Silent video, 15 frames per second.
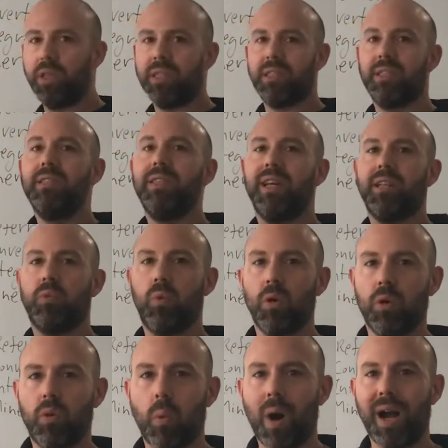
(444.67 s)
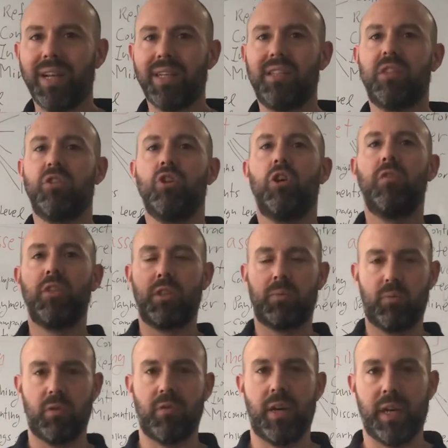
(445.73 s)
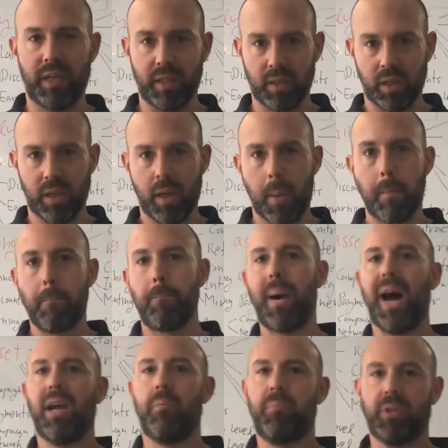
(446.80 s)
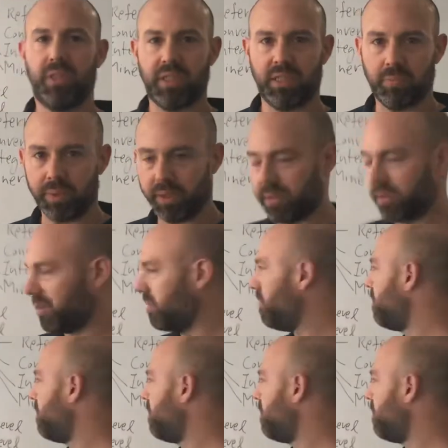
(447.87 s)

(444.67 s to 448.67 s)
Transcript: this network-wide service providing by participants.